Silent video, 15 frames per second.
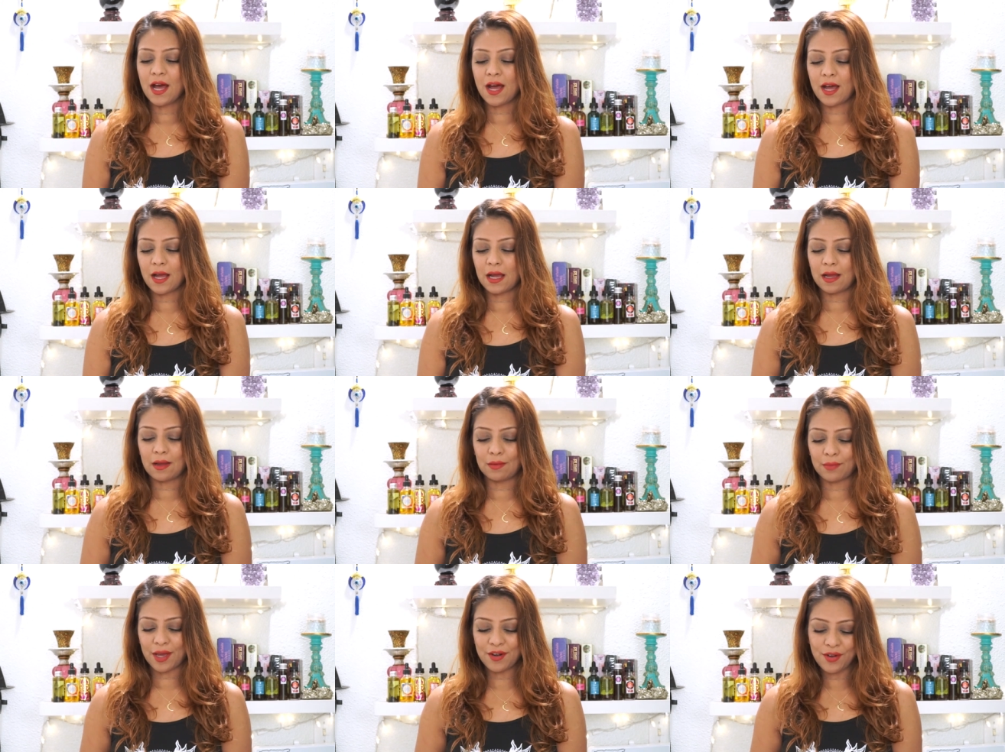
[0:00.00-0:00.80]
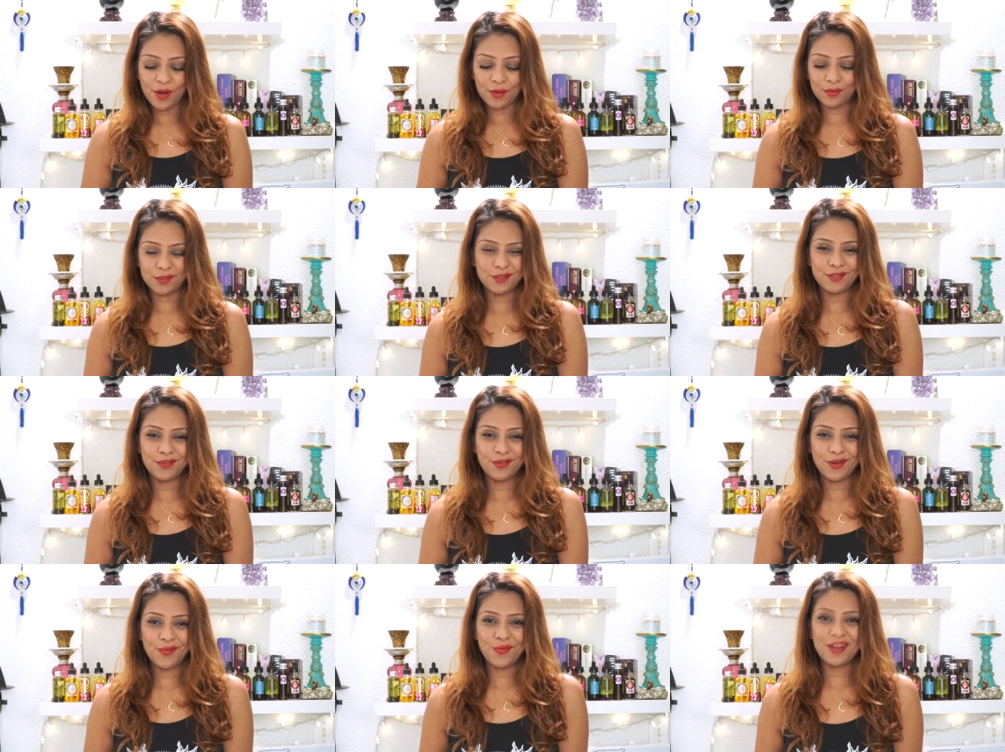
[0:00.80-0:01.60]
I don't know, you
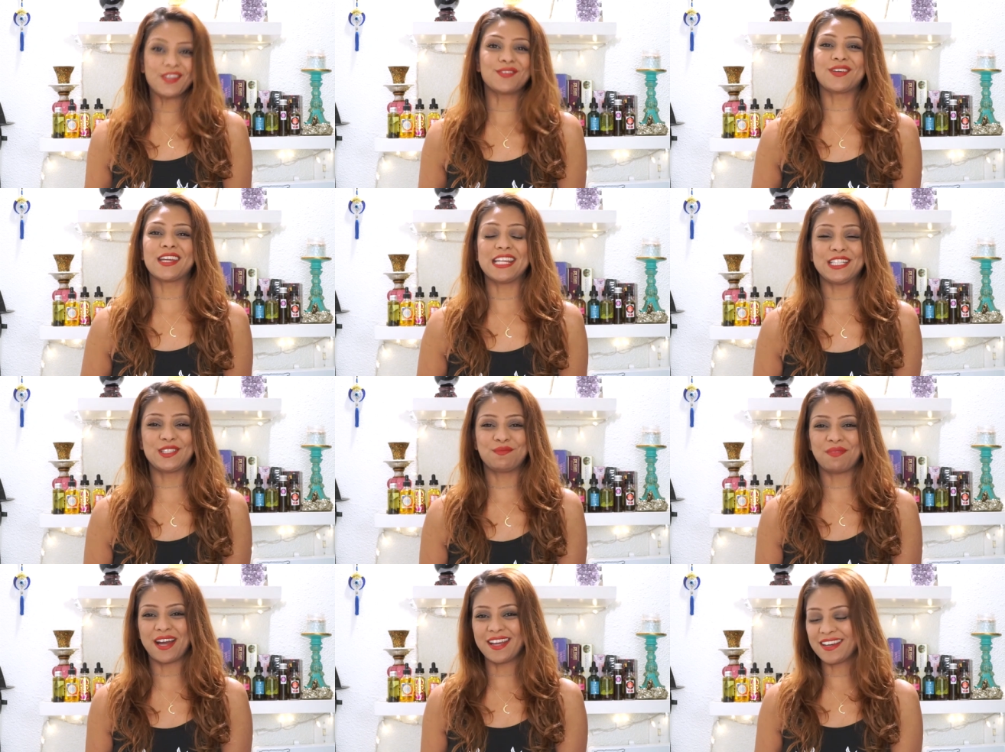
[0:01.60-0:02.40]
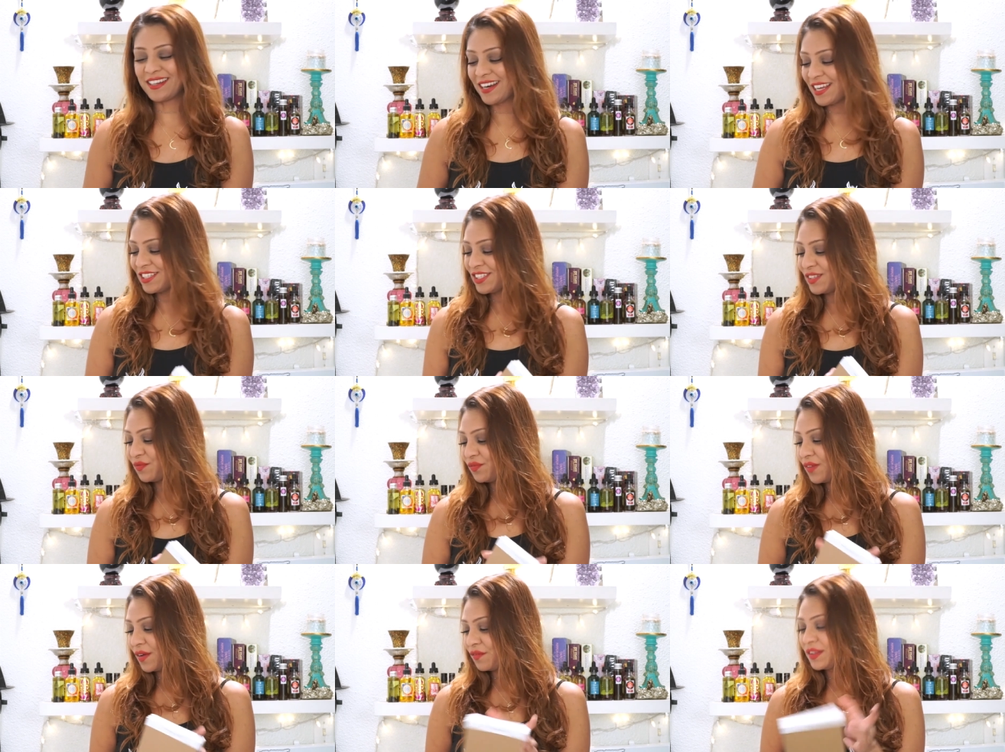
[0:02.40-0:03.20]
don't know what you can inspire. I
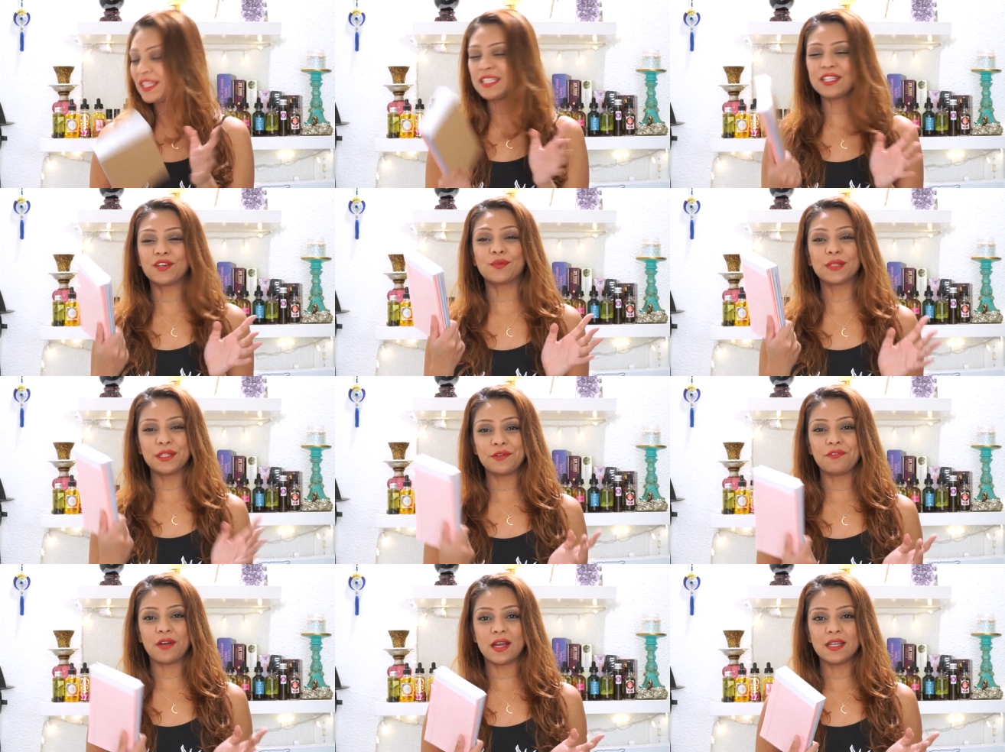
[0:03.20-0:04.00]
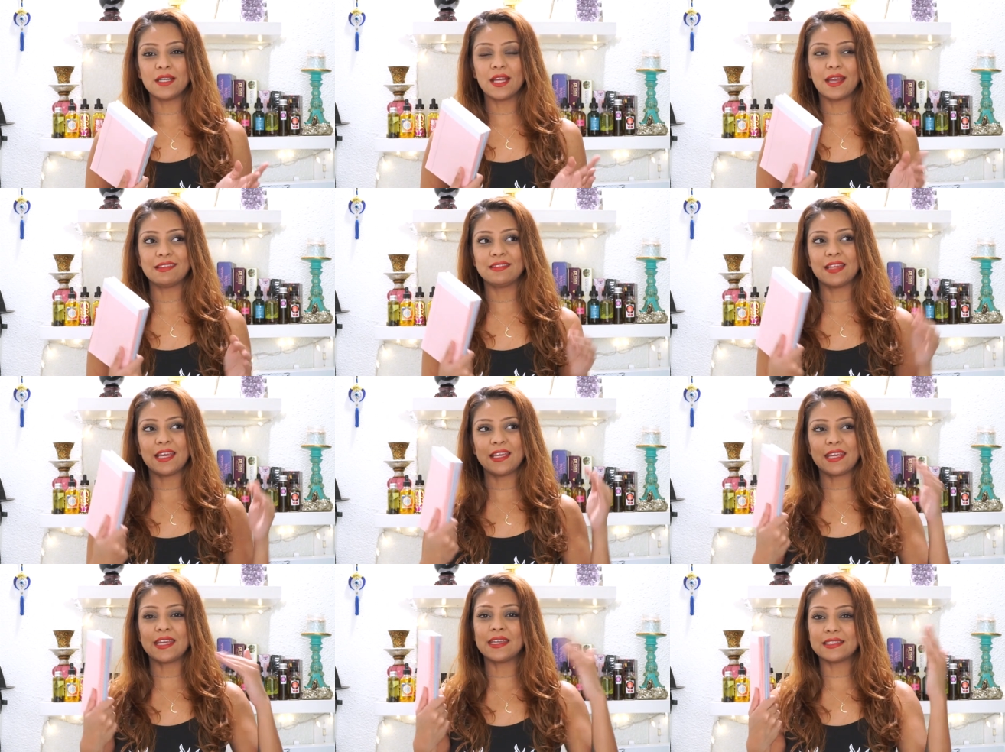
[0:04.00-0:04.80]
feel like they're really fun and
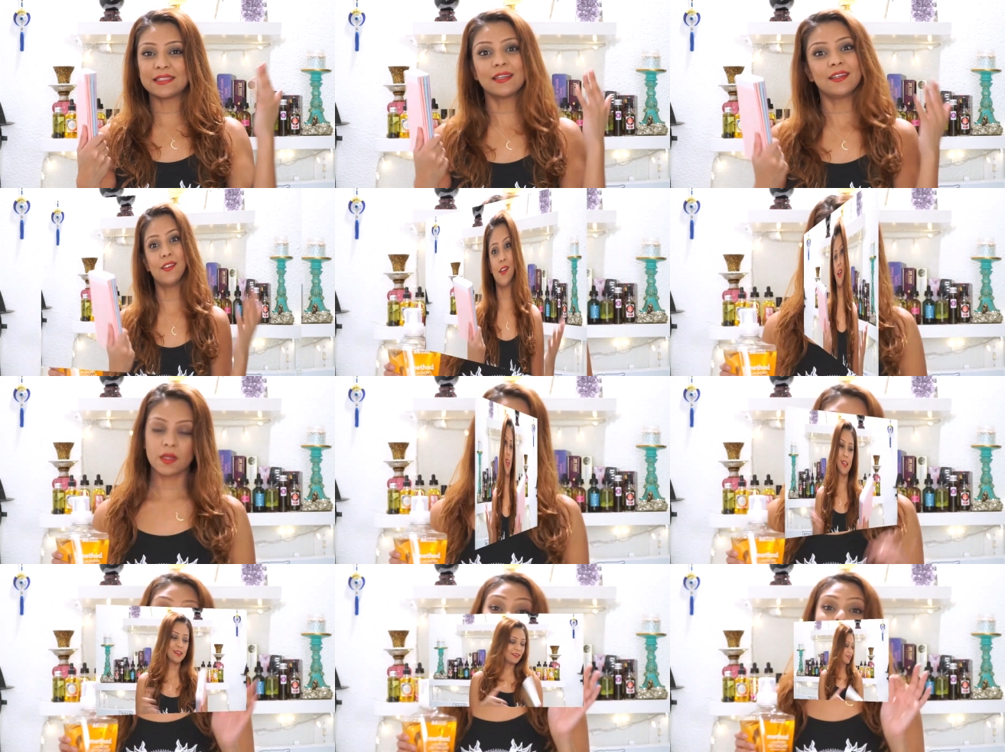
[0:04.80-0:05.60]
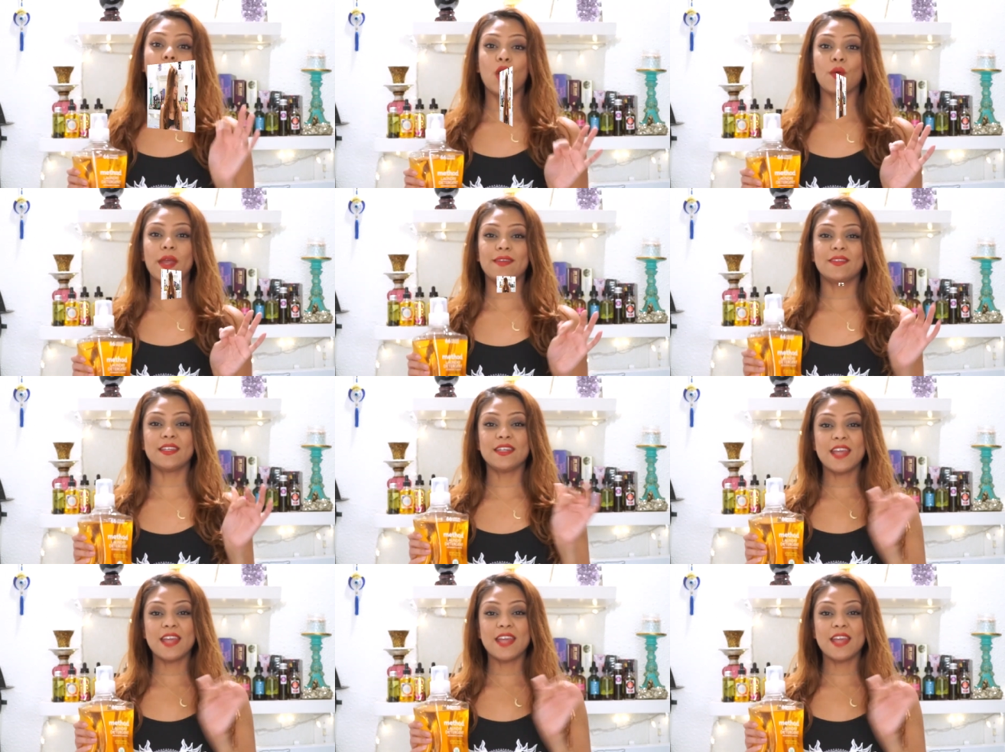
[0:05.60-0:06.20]
they get inside your head. Okay, the